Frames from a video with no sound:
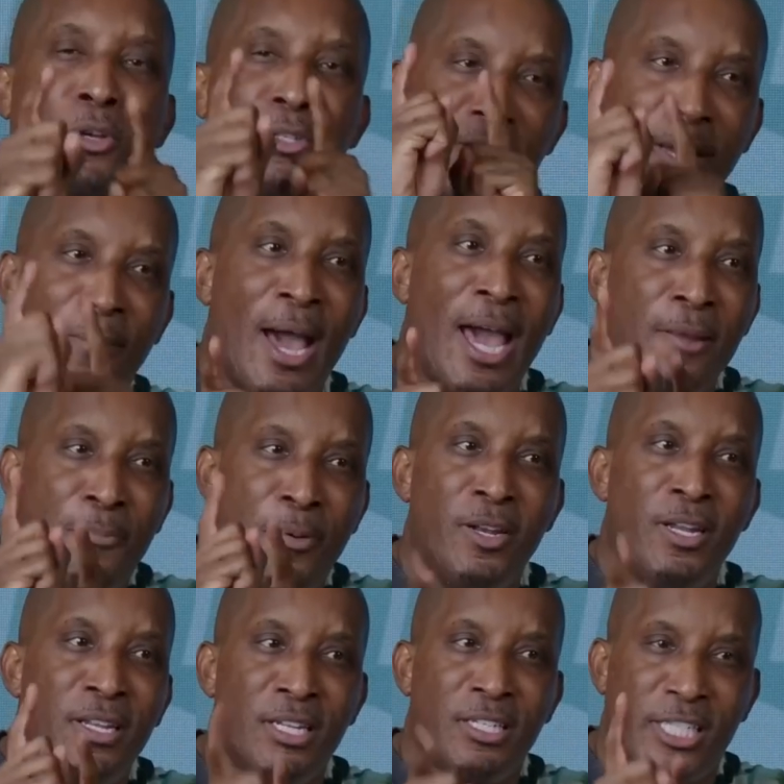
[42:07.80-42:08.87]
want somebody
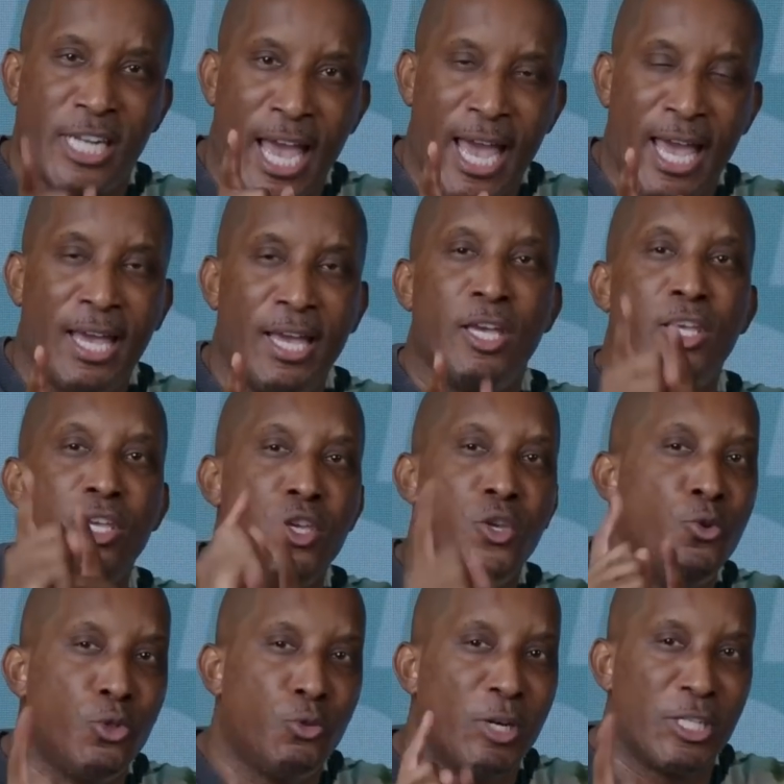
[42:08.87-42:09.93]
put in the chat,
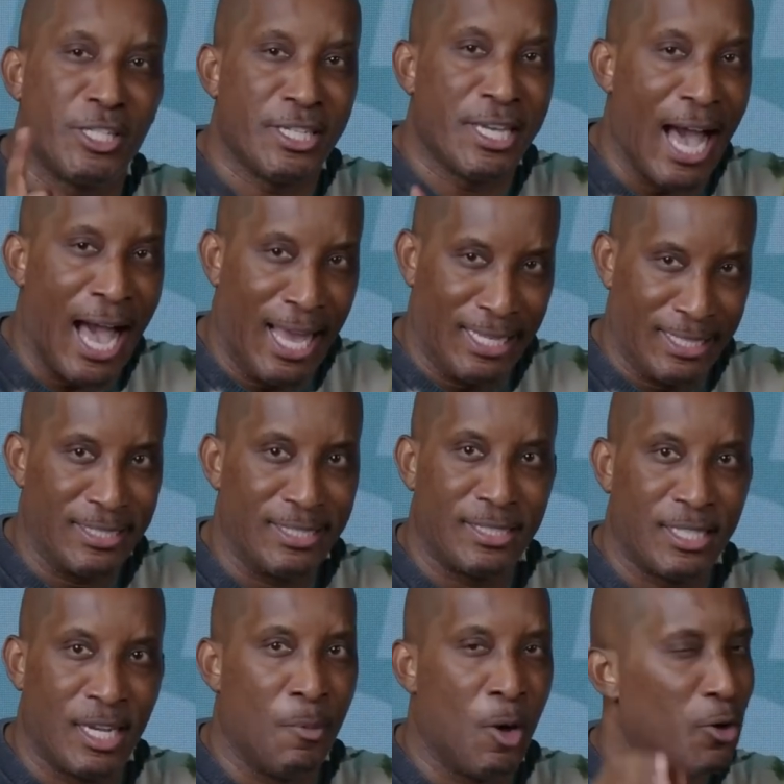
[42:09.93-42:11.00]
use what you got.
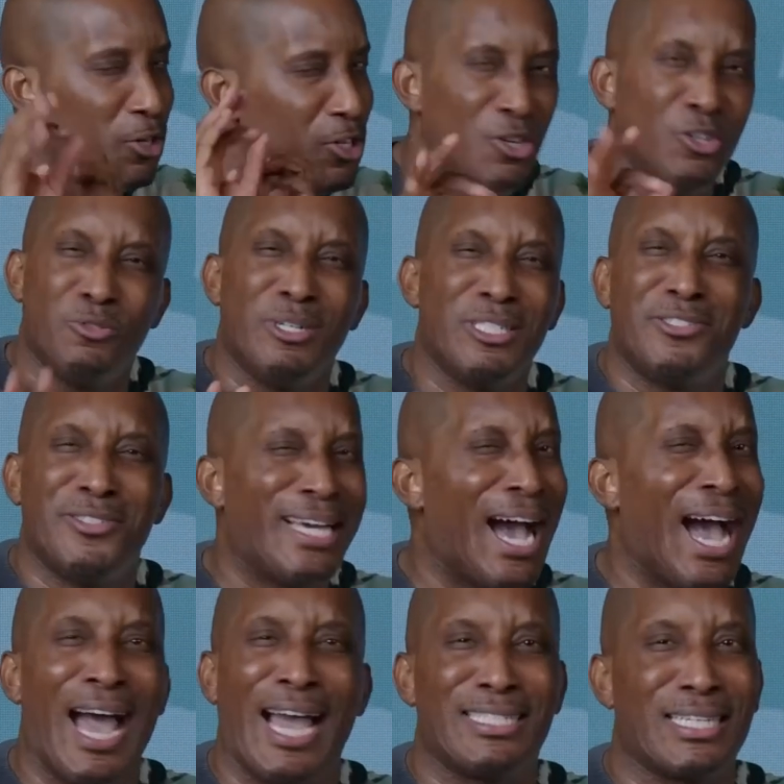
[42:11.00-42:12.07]
Come on, use what you
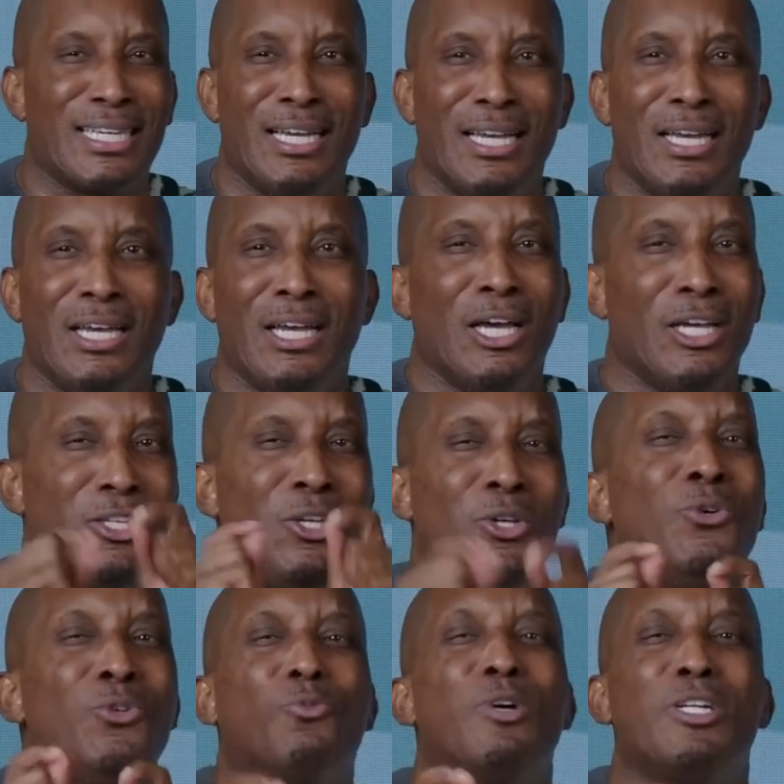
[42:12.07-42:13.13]
got.
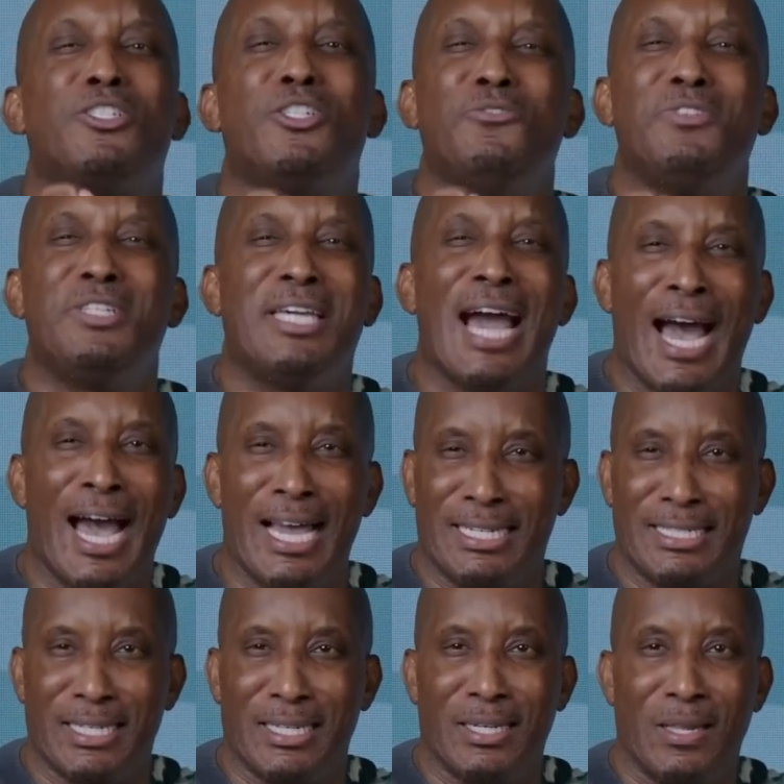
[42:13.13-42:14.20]
Use what you got.
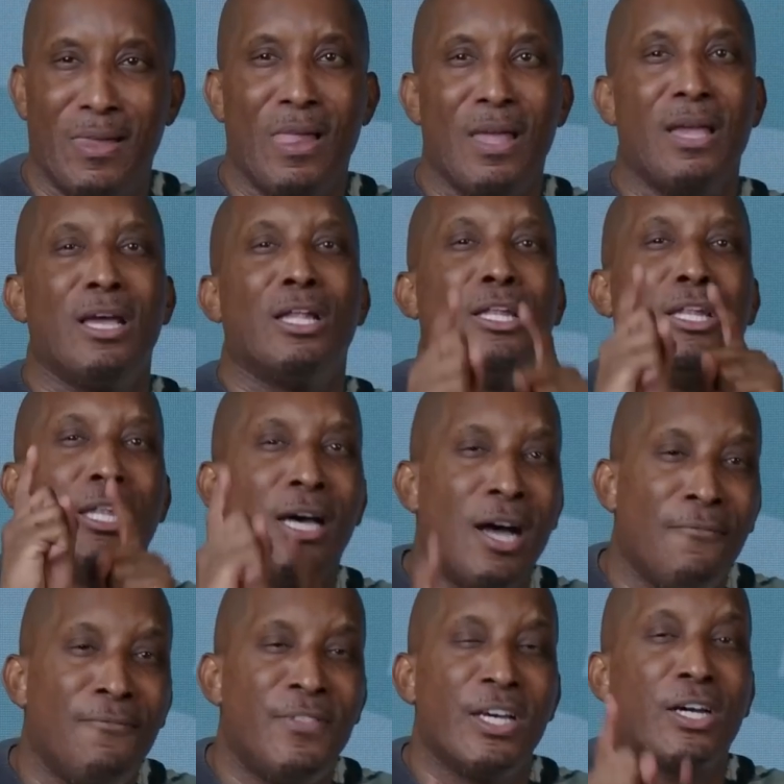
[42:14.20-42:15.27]

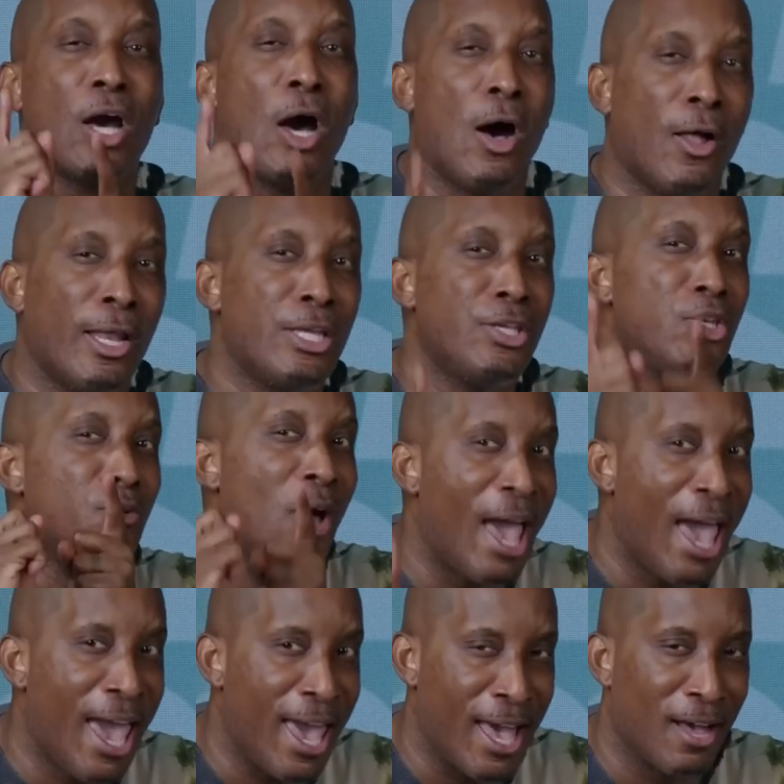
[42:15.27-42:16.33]
Love the calling you
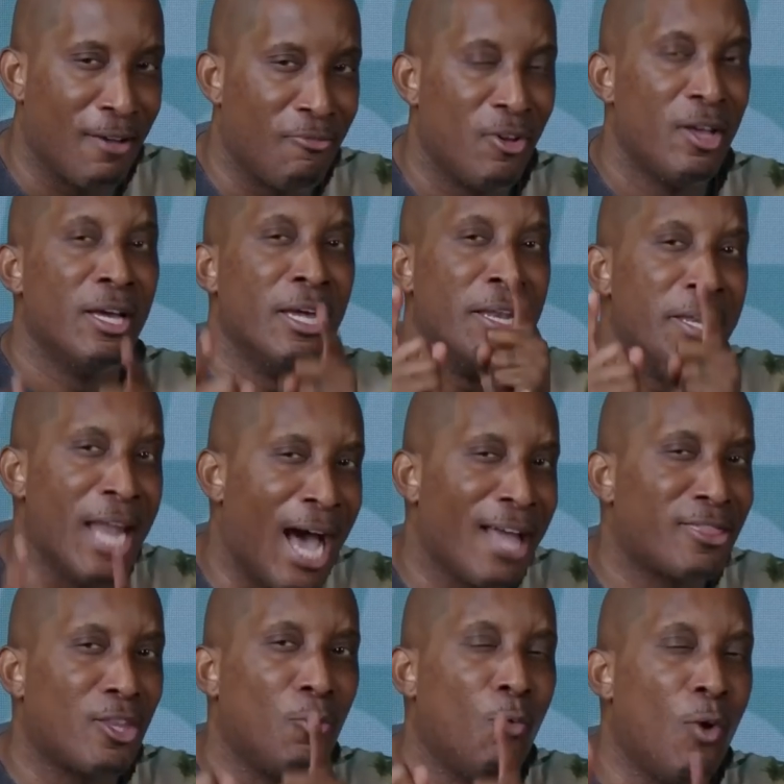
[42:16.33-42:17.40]
have,
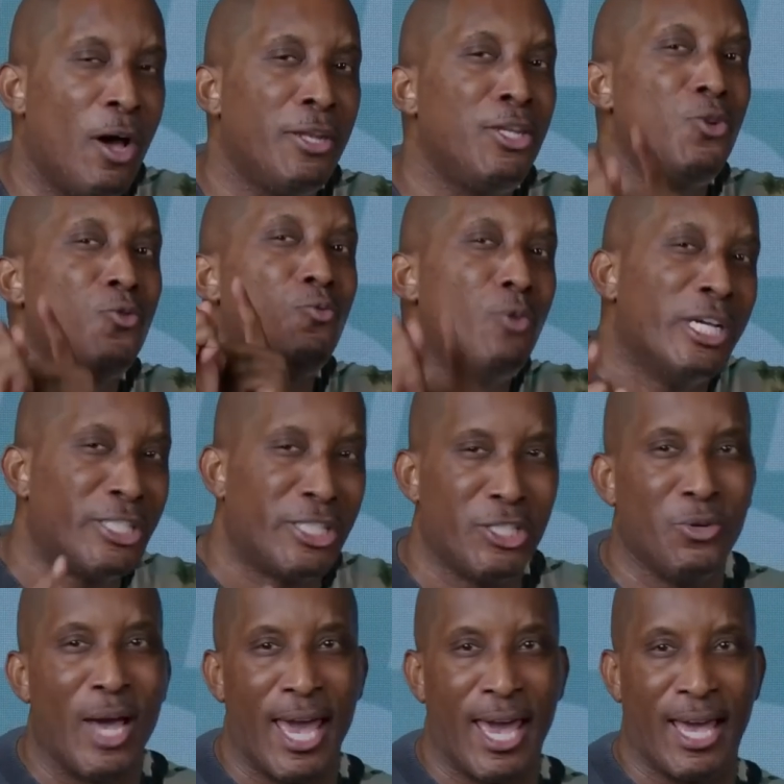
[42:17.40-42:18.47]
not the one you wish
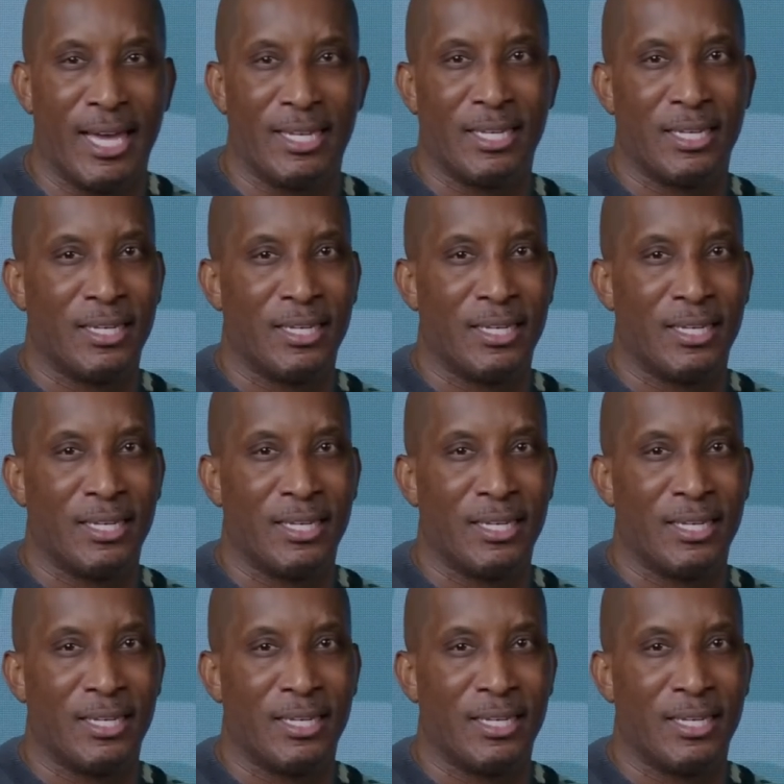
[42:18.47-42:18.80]
you had.